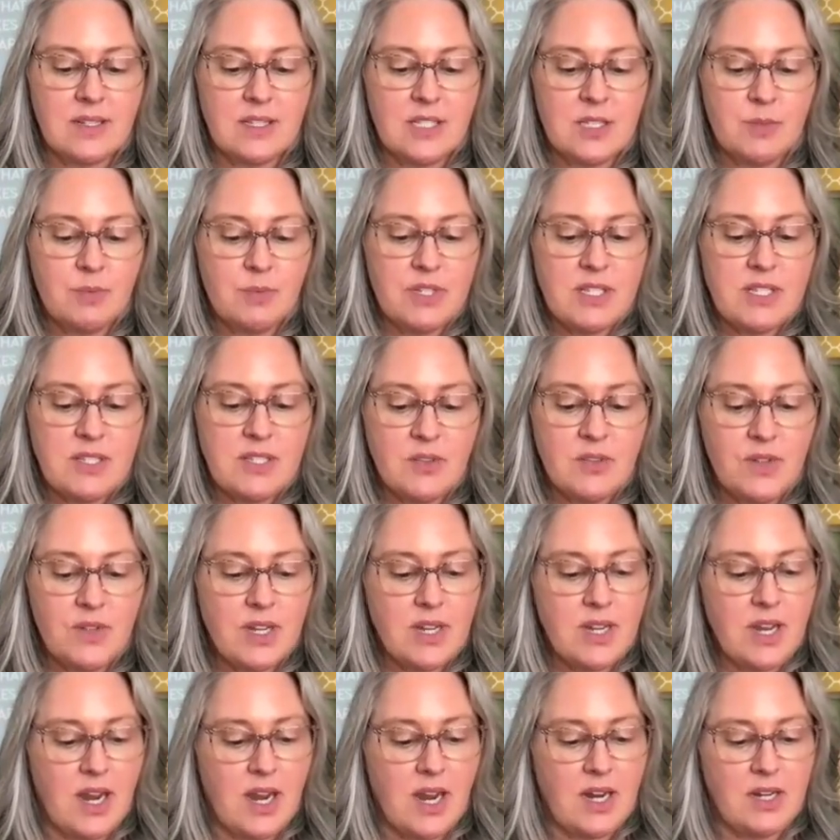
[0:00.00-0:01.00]

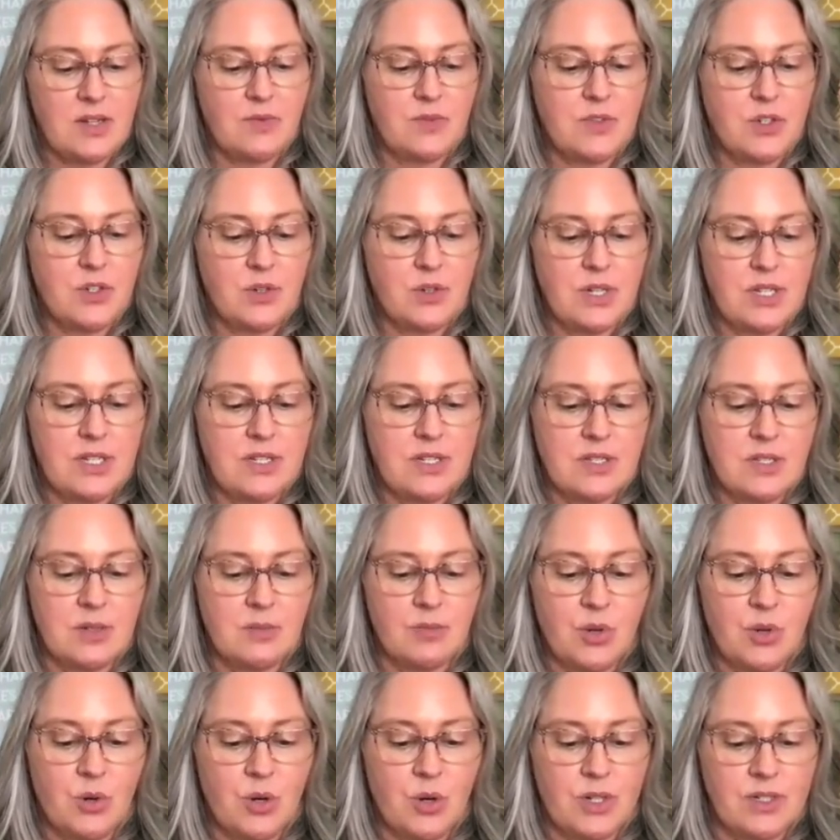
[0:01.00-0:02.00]
specific kind of tree is
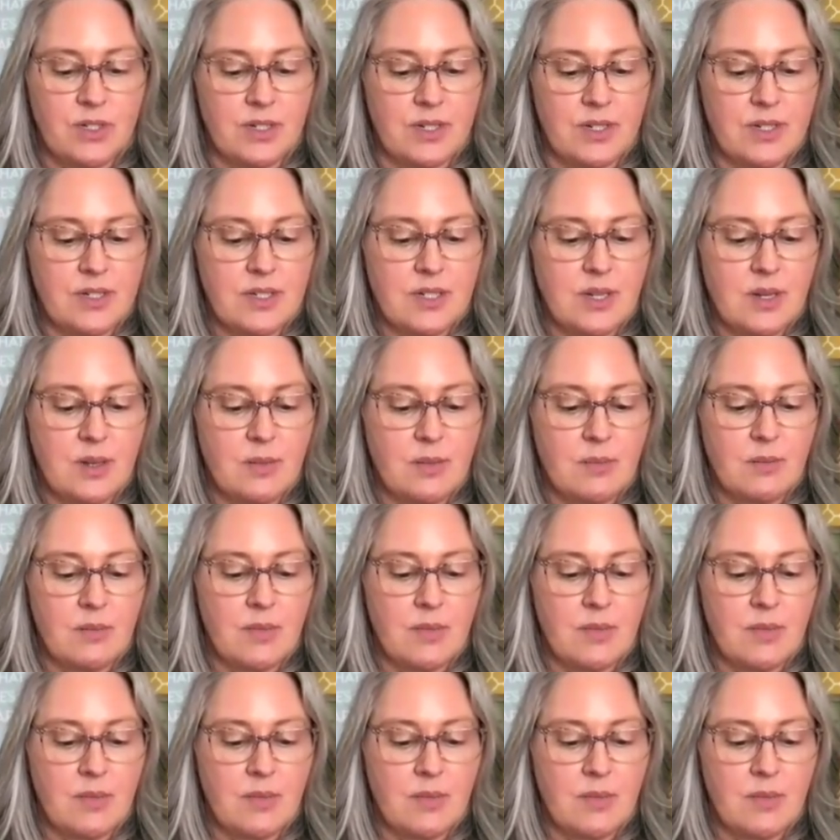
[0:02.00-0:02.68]
important.